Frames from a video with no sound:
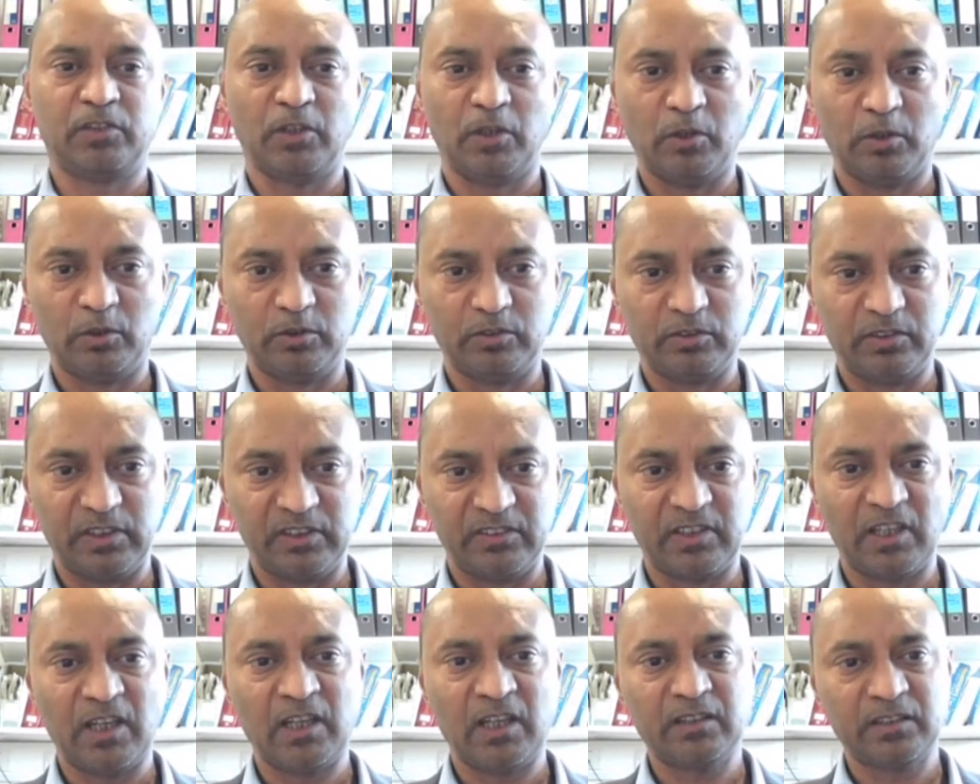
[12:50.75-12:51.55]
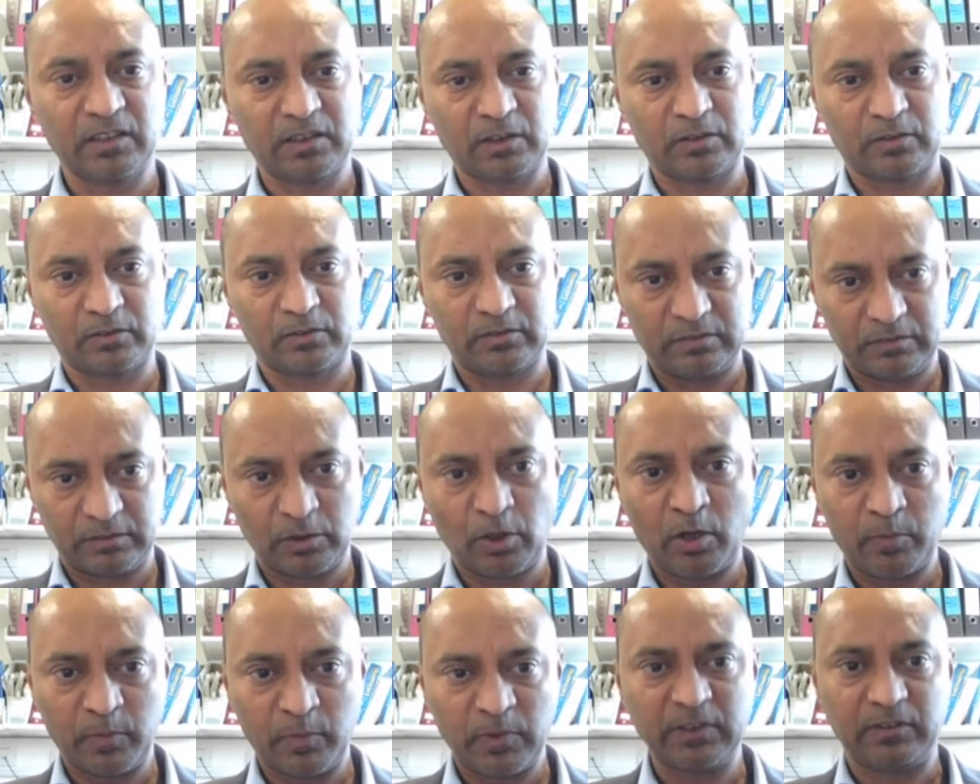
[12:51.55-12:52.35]
So these are the
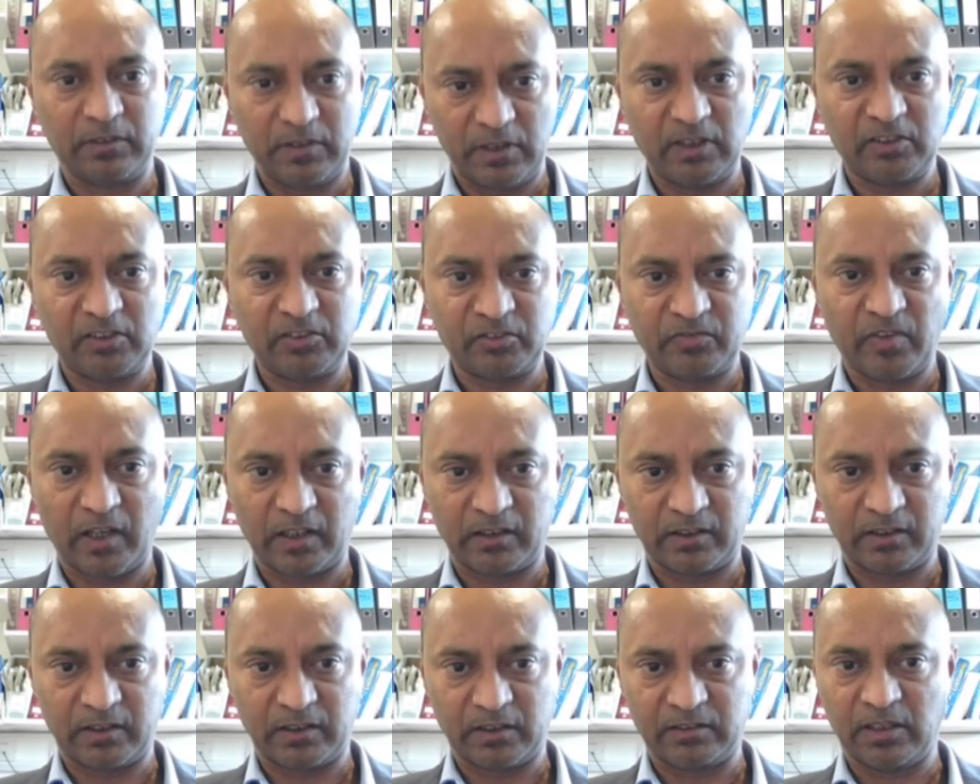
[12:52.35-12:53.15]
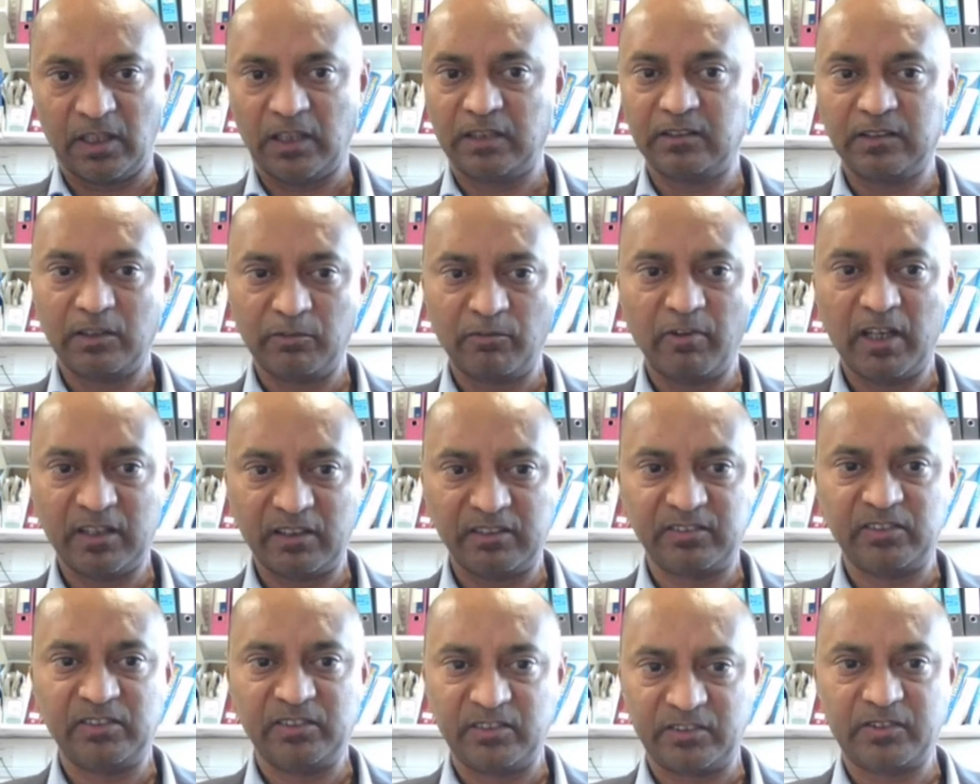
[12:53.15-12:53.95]
common risk factors, and the
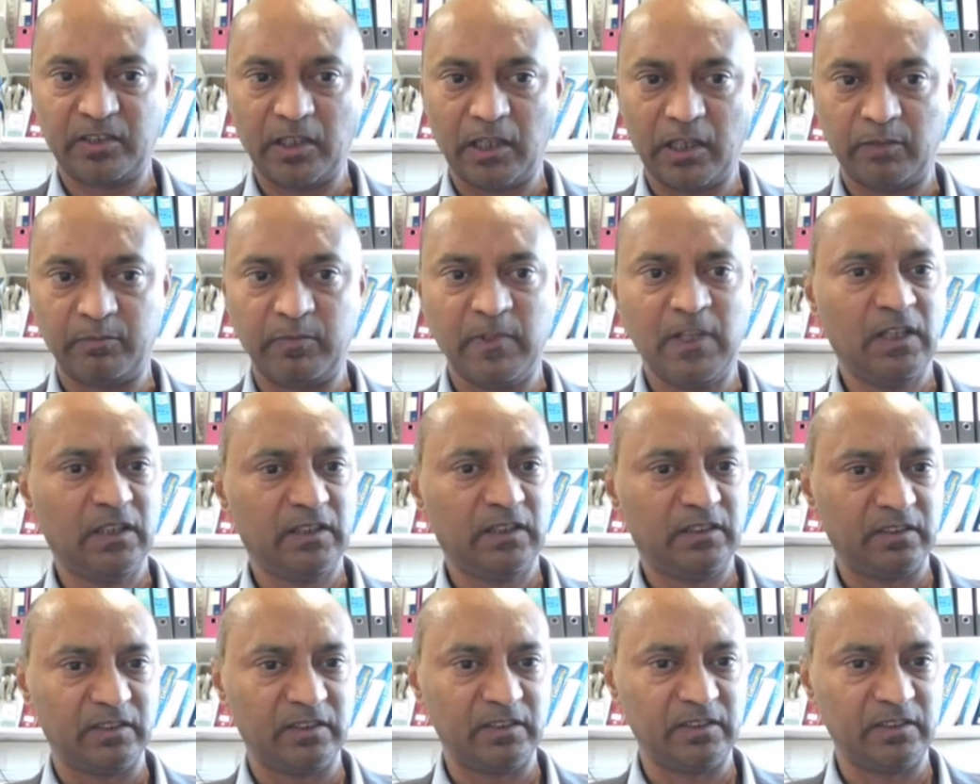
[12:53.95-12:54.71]
virus itself.